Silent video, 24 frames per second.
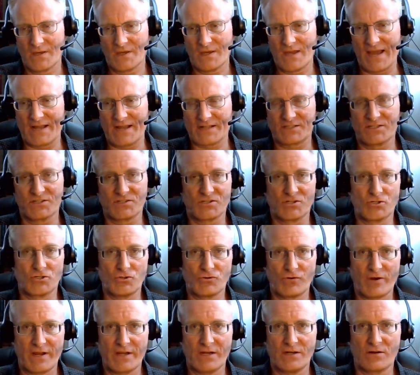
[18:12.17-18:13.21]
act as a
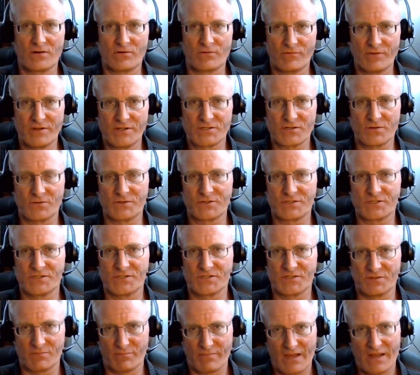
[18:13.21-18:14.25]
drain on
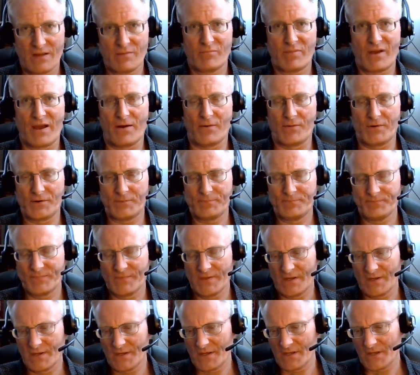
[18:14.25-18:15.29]
resources and manpower.
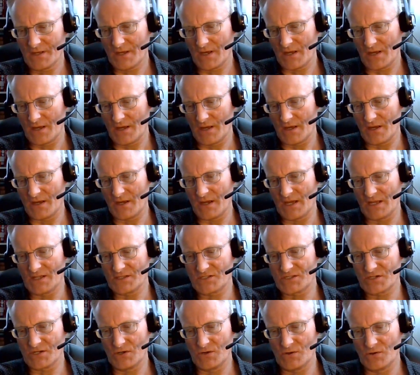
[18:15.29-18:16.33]
And
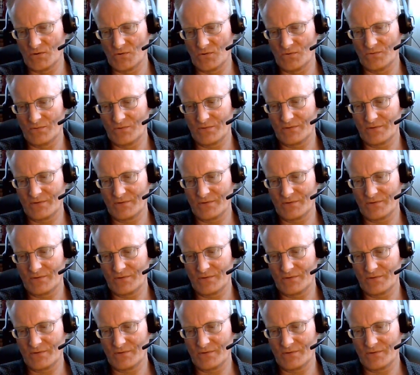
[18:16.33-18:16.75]
so